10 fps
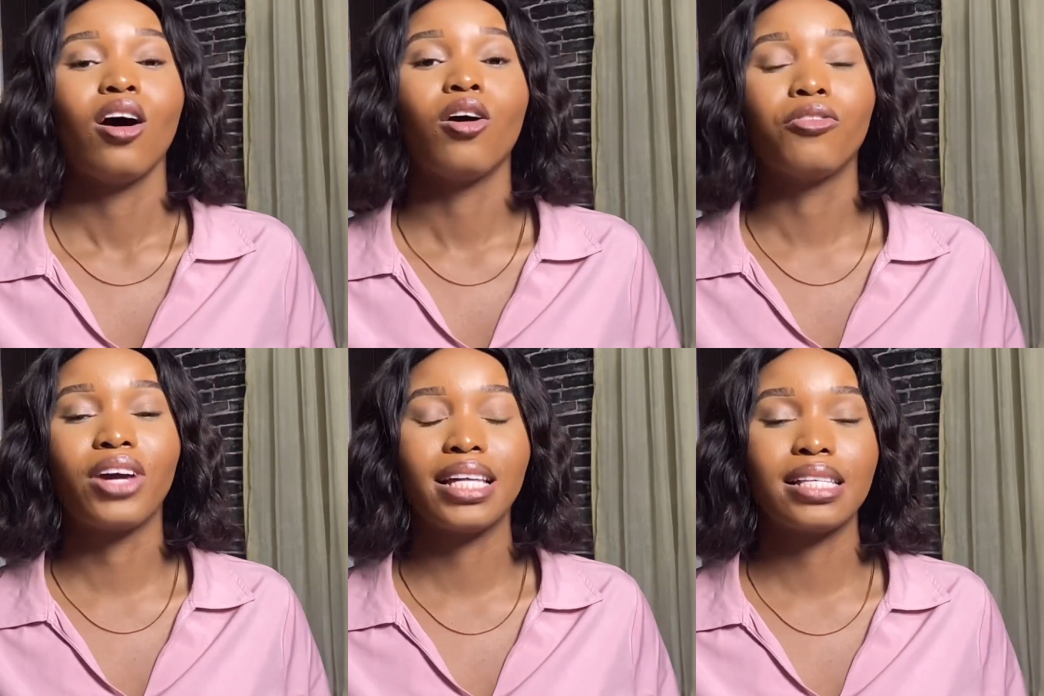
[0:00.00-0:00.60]

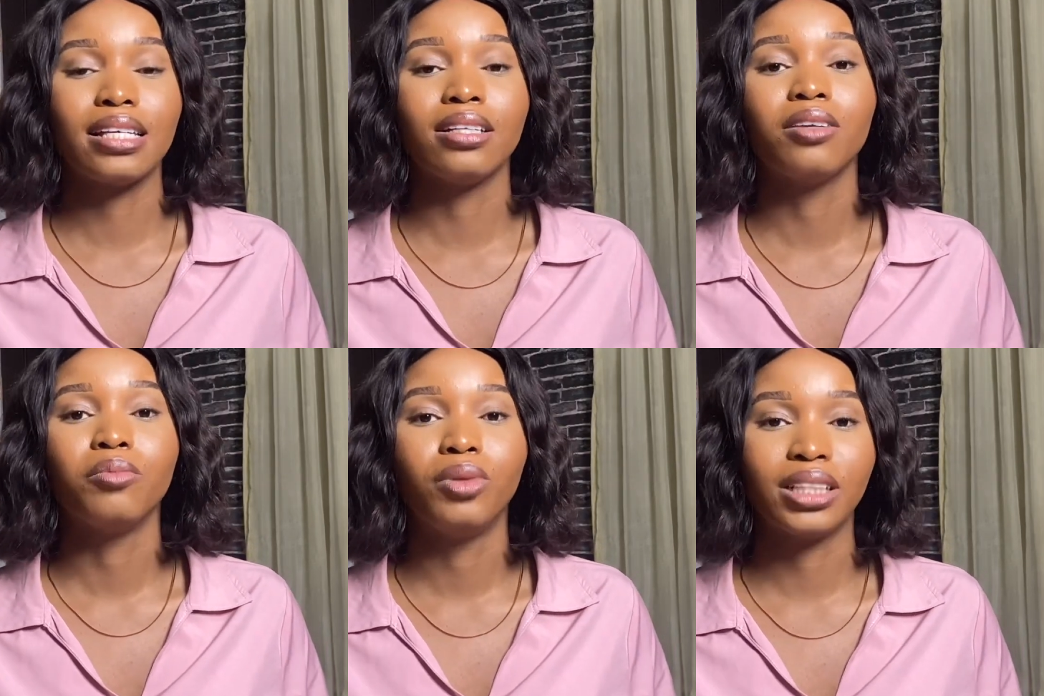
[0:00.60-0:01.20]
of getting
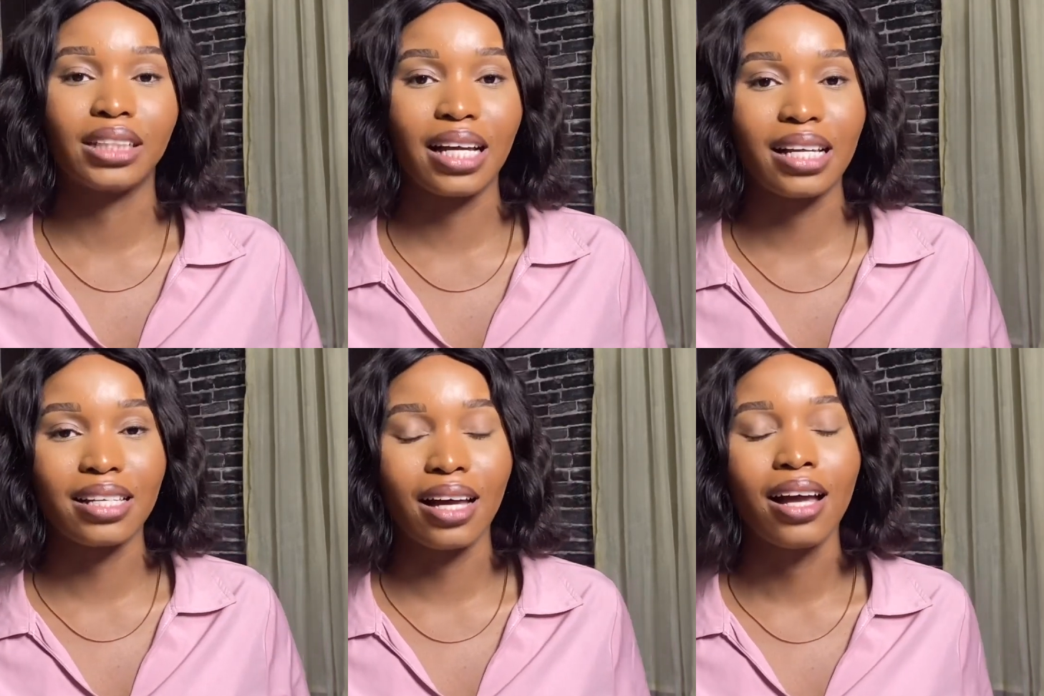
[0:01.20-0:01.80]
breast
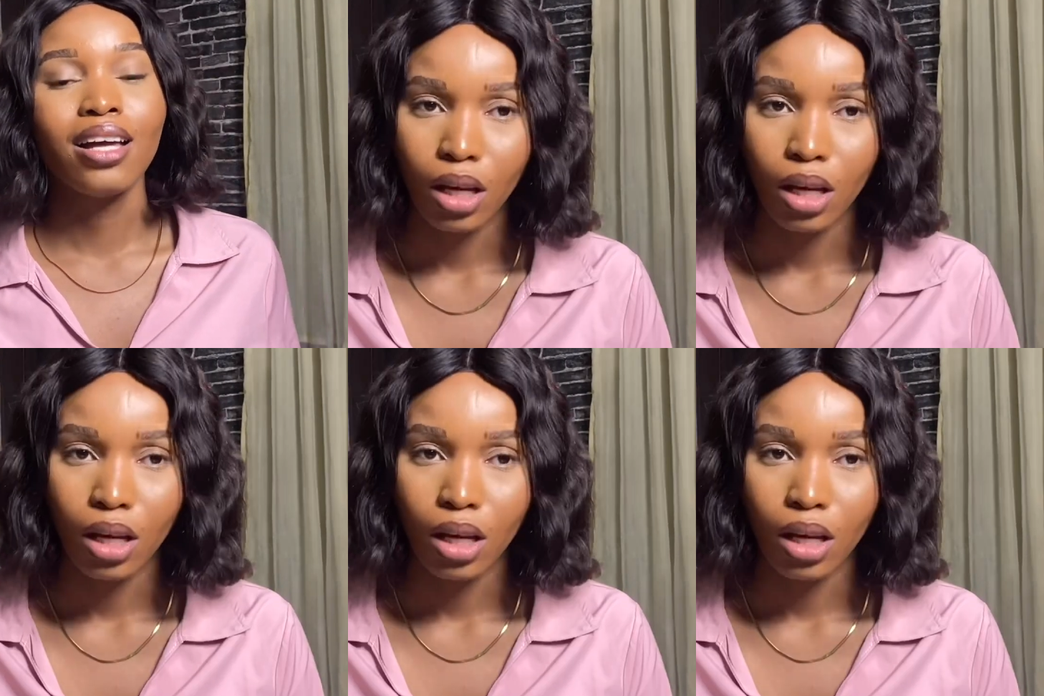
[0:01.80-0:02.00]
cancer.